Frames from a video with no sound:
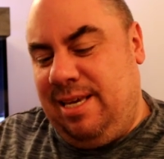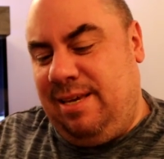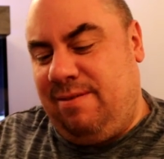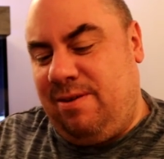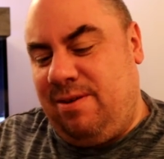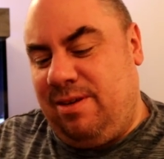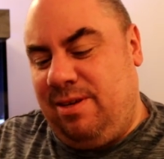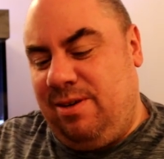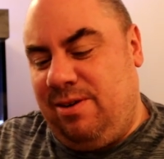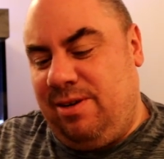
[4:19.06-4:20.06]
you've got
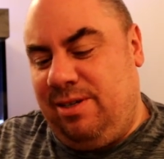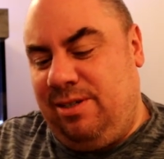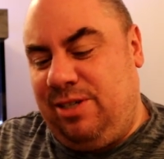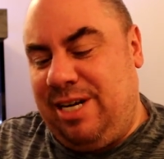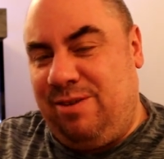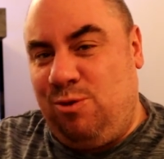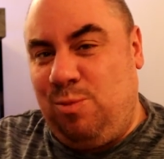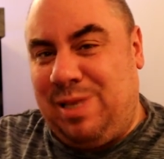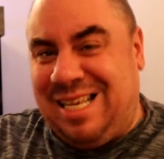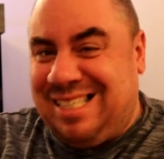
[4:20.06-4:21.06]
your general
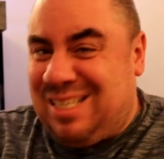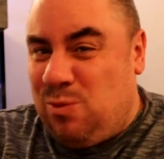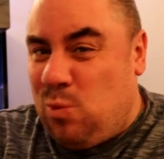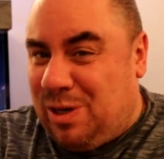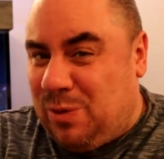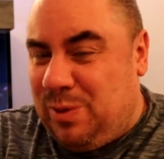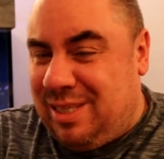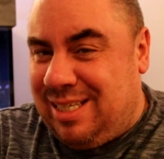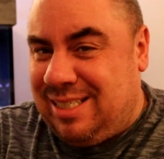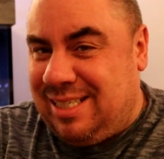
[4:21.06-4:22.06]
plants that work with
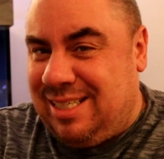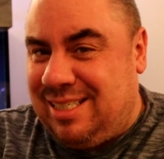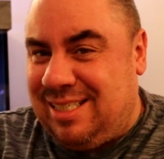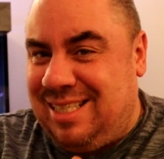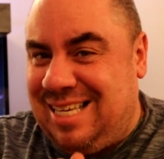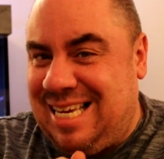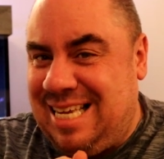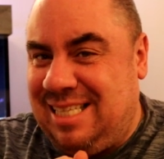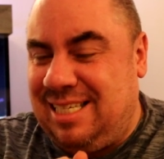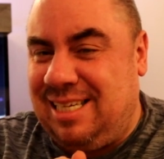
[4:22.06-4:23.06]
Discus, the
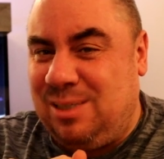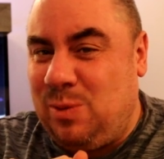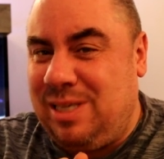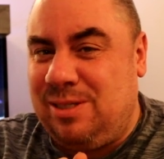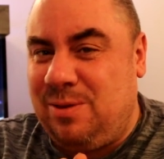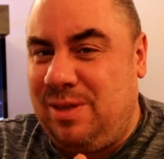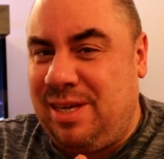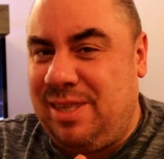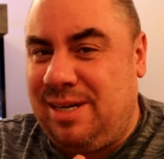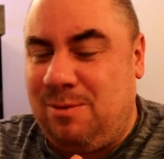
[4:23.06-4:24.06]
heat, as well as all the
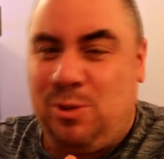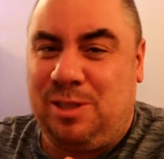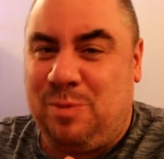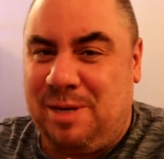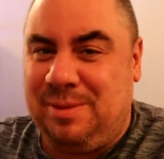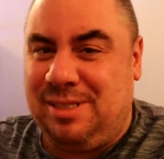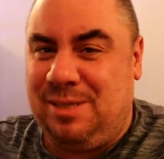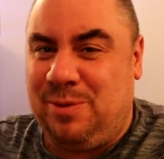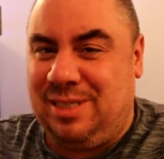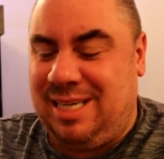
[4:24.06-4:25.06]
other water parameters
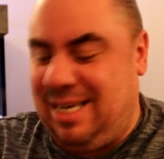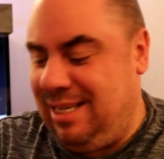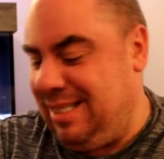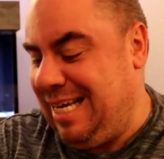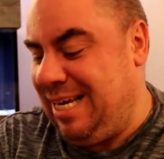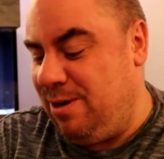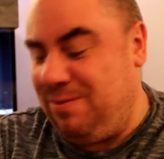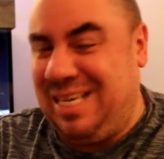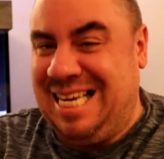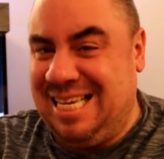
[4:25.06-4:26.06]
you want to take care of.
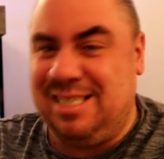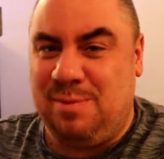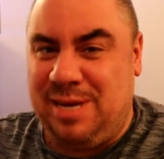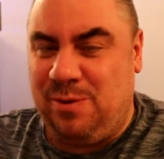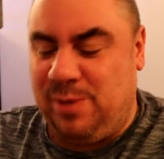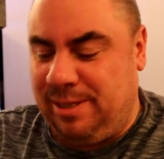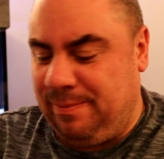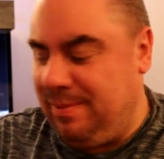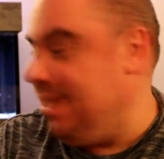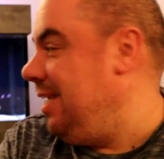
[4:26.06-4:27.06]
The heat is the main one,
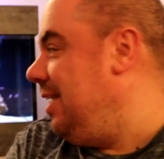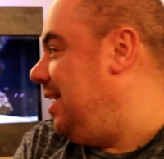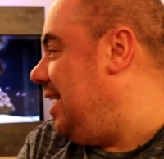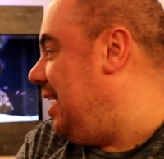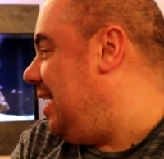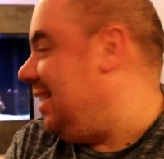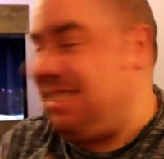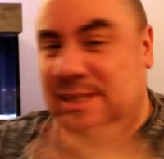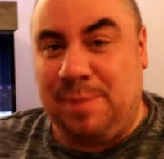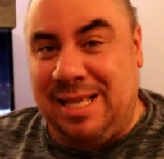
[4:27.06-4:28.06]
and
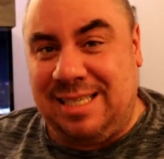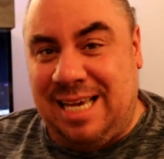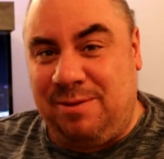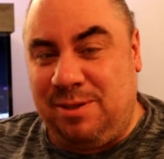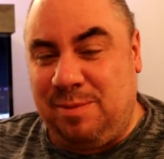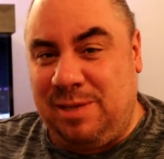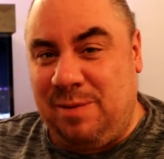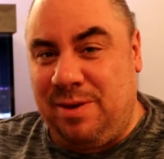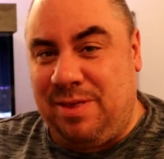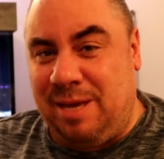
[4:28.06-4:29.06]
these are the plants that I've got to play
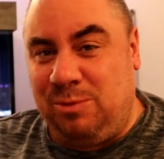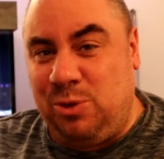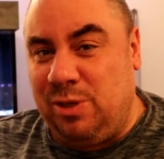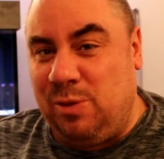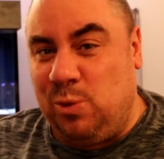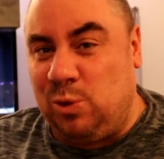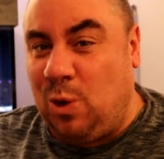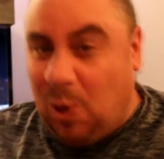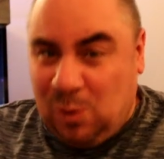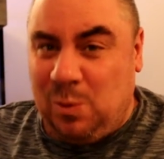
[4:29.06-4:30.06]
with. I'm sure they won't
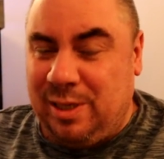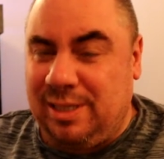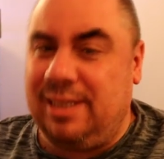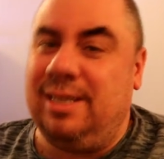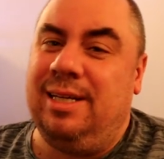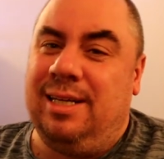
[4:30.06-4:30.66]
all work,